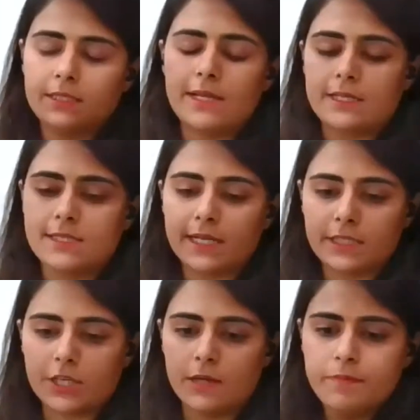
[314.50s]

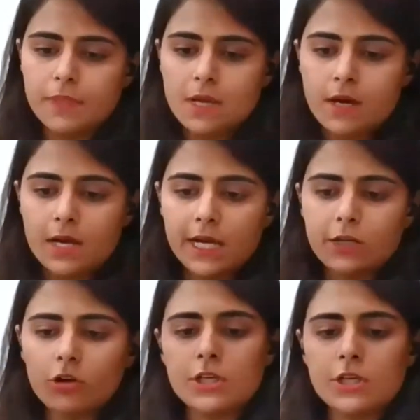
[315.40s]
etc.
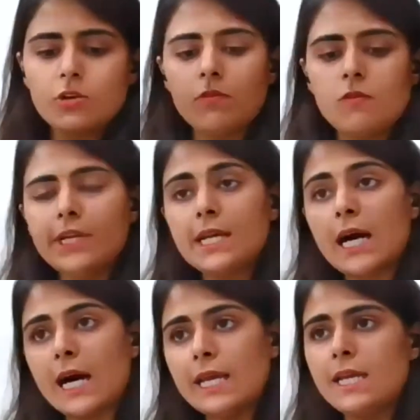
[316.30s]
In order to avoid
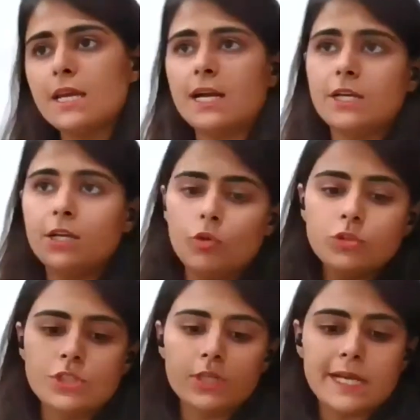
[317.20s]
high and
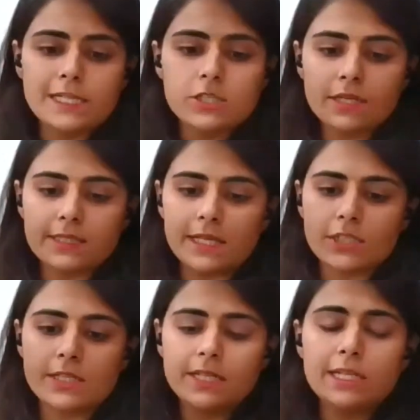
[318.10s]
huge cash
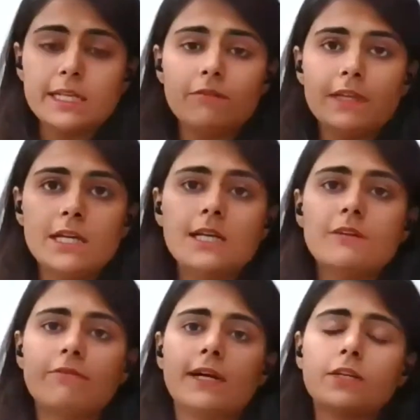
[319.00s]
transaction and give legal
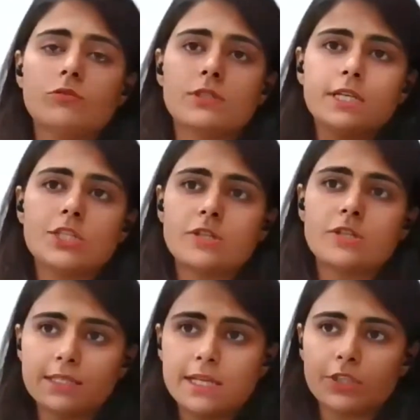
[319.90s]
effect to such
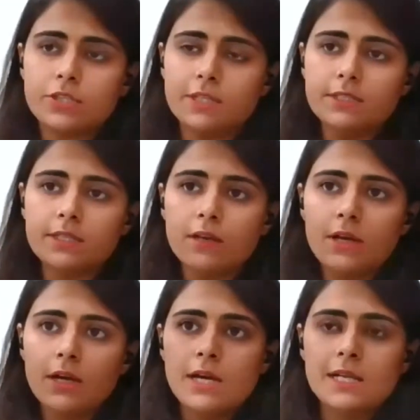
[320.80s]
transactions,
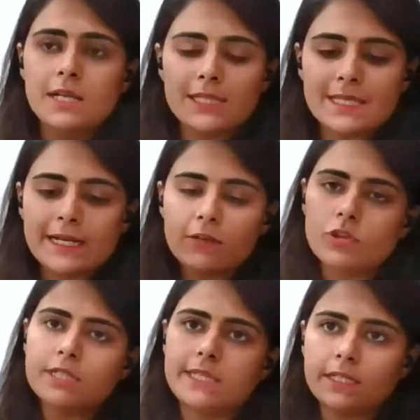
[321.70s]
this act
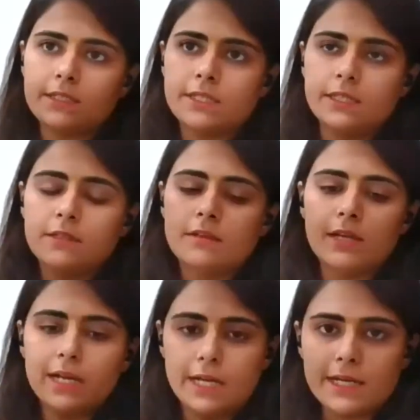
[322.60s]
was enacted.
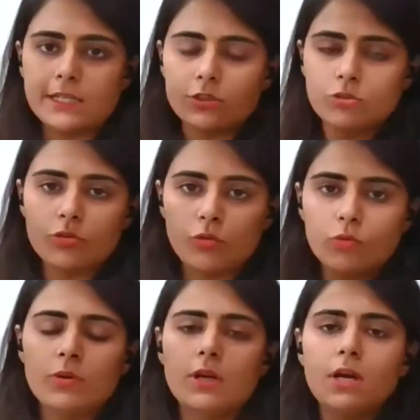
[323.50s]
And as you
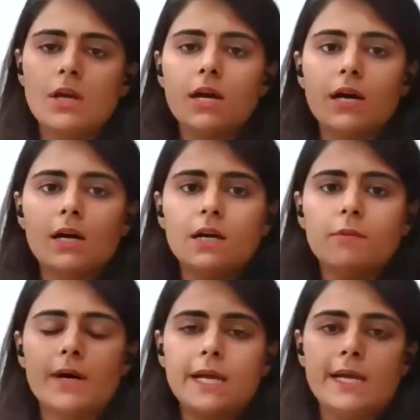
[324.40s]
know,
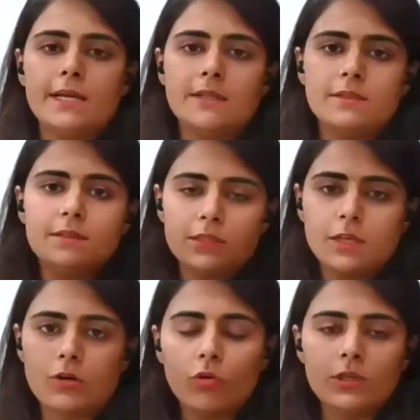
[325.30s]
by
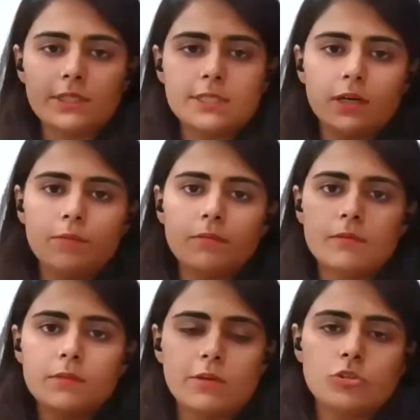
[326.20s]
the whole term
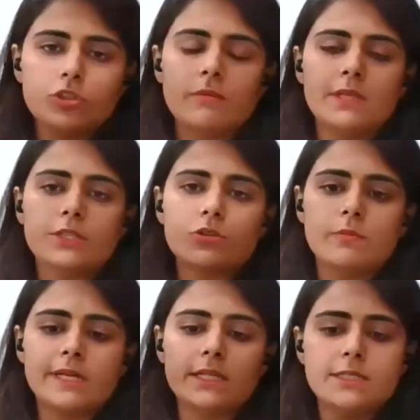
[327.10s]
Negotiable
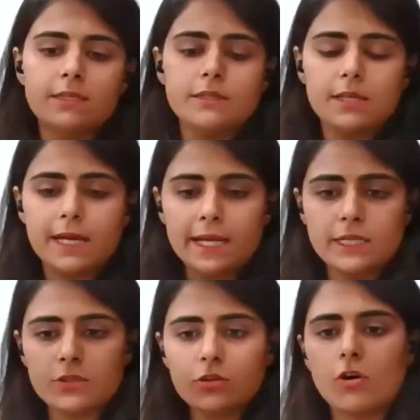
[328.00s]
Instrument
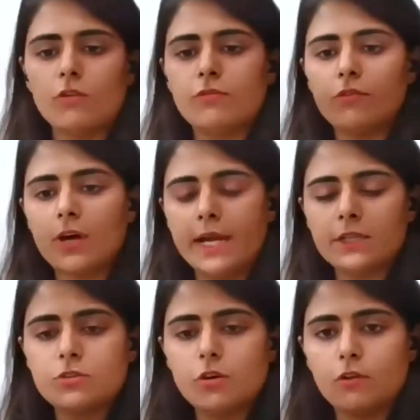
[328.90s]
Act of
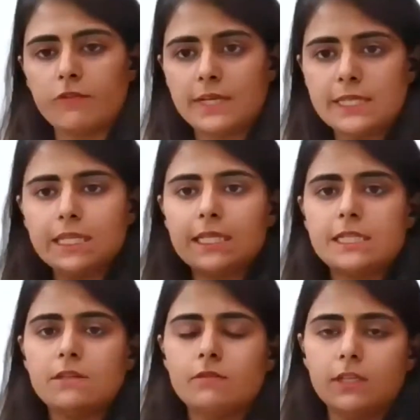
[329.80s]

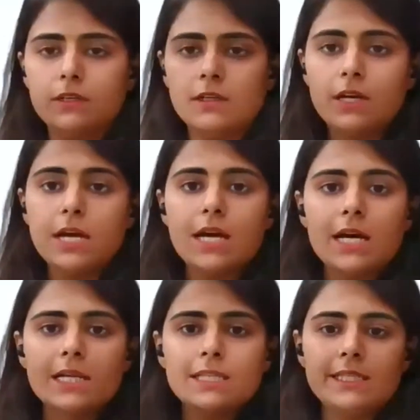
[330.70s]
1881,
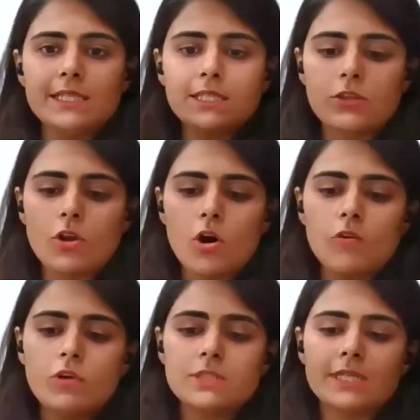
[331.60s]
this
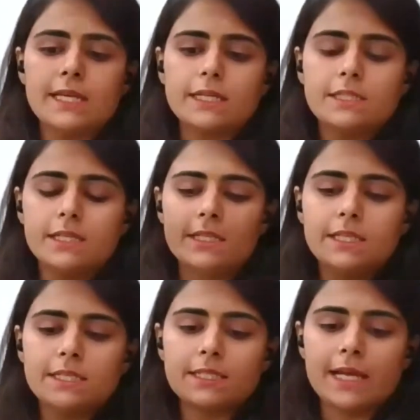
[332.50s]
law was enacted,
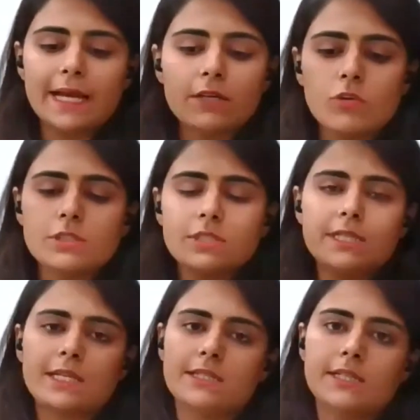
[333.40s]
this act was
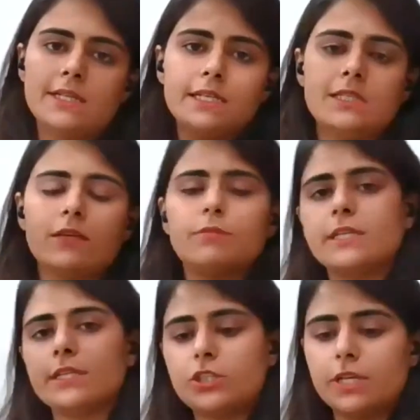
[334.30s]
enacted in the
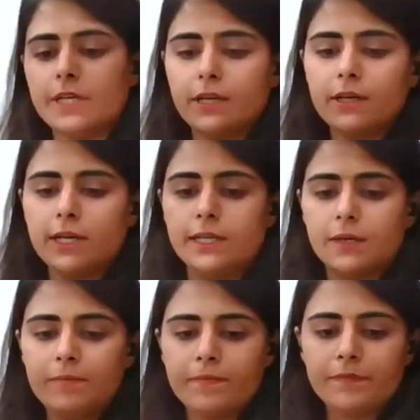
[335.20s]
British era.